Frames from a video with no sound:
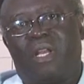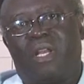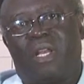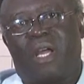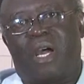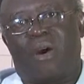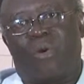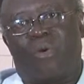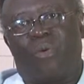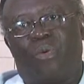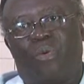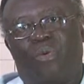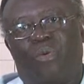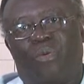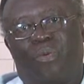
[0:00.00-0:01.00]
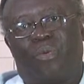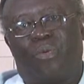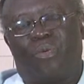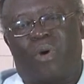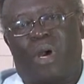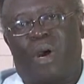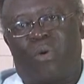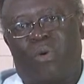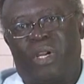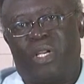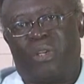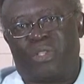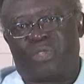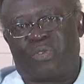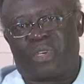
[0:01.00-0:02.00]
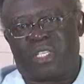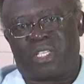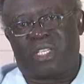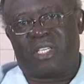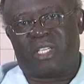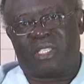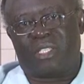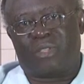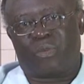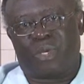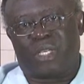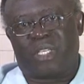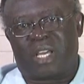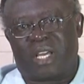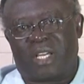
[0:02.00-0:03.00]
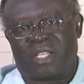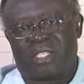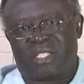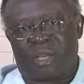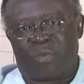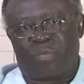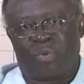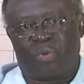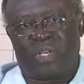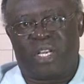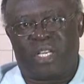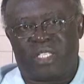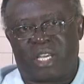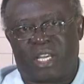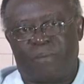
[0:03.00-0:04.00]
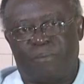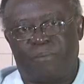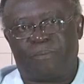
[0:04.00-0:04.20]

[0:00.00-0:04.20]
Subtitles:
Now, I will illustrate this with an example later.